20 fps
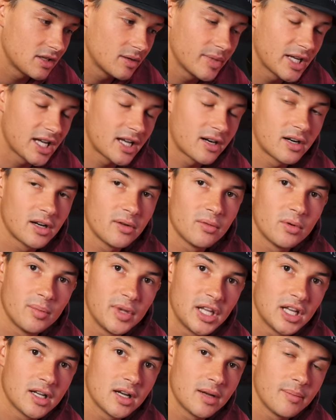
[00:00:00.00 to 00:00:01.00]
your battery will
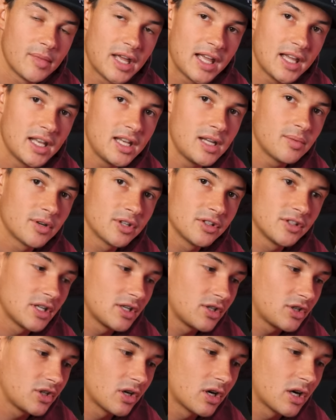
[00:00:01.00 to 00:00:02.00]
become eighty
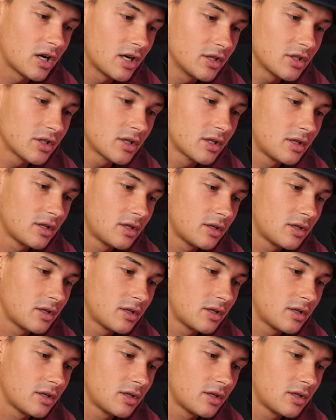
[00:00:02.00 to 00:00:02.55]
percent charged.